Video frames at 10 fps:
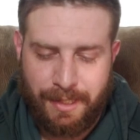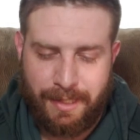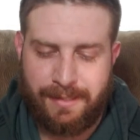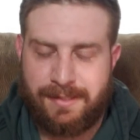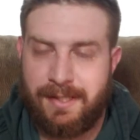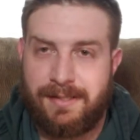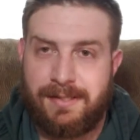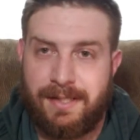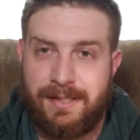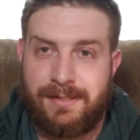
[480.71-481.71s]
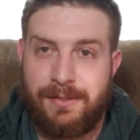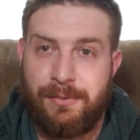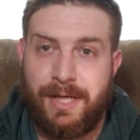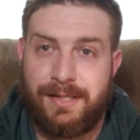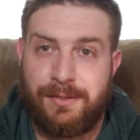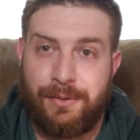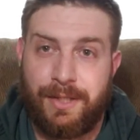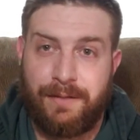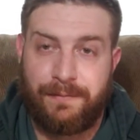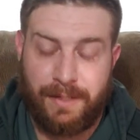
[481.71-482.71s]
it's to that tune,
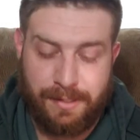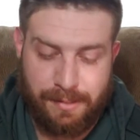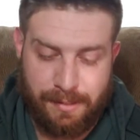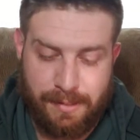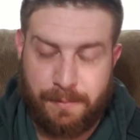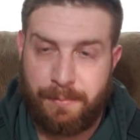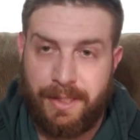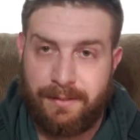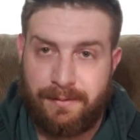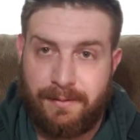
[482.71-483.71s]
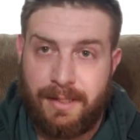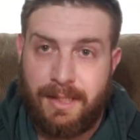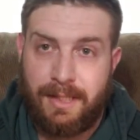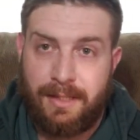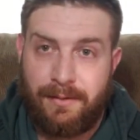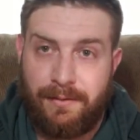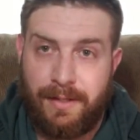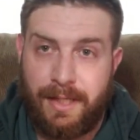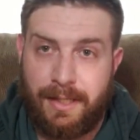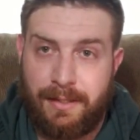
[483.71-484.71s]
if they suspect
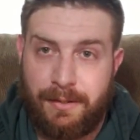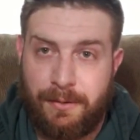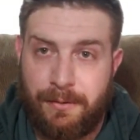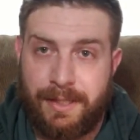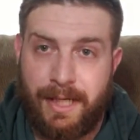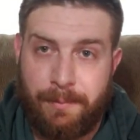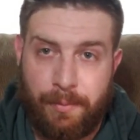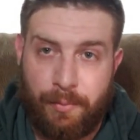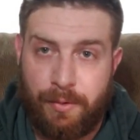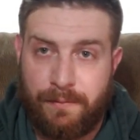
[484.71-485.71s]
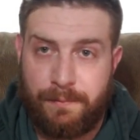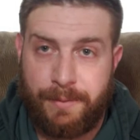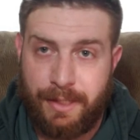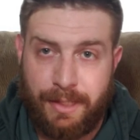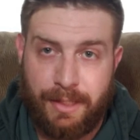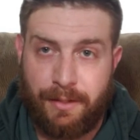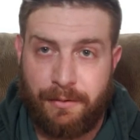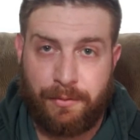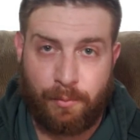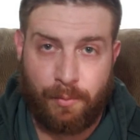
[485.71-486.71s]
that you're capable of being a
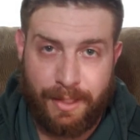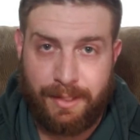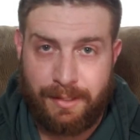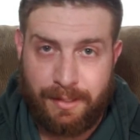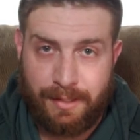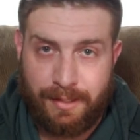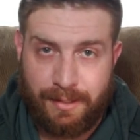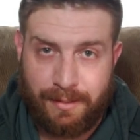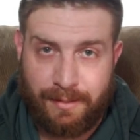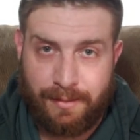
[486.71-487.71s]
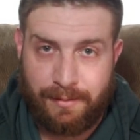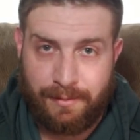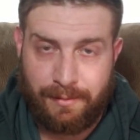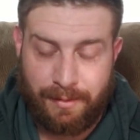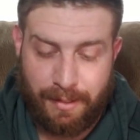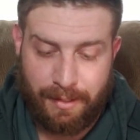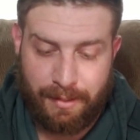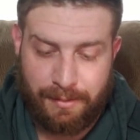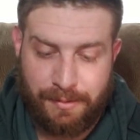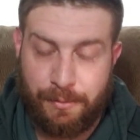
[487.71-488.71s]
threat
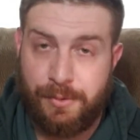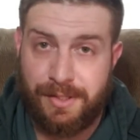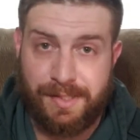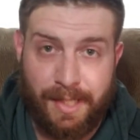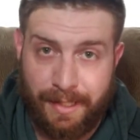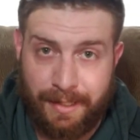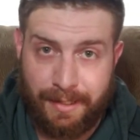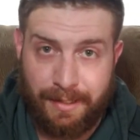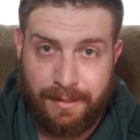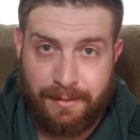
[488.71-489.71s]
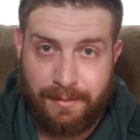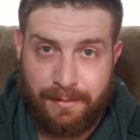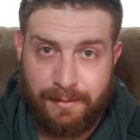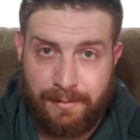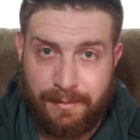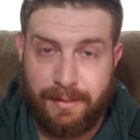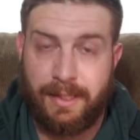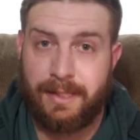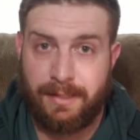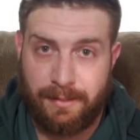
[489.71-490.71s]
to society, that
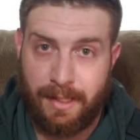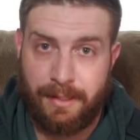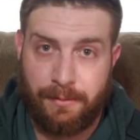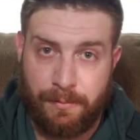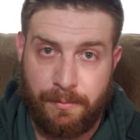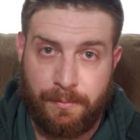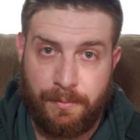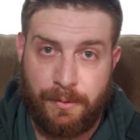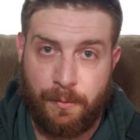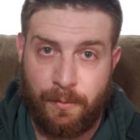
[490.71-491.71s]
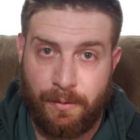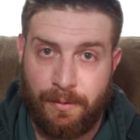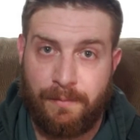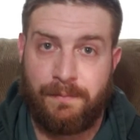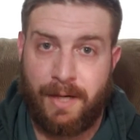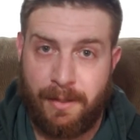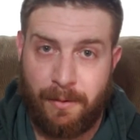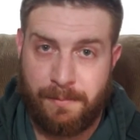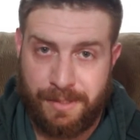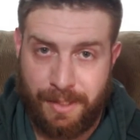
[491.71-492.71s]
they can deny you your
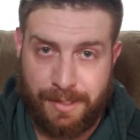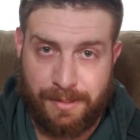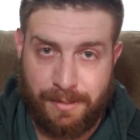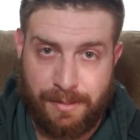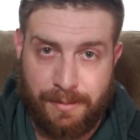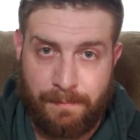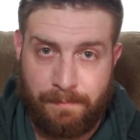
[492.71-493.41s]
firearms license.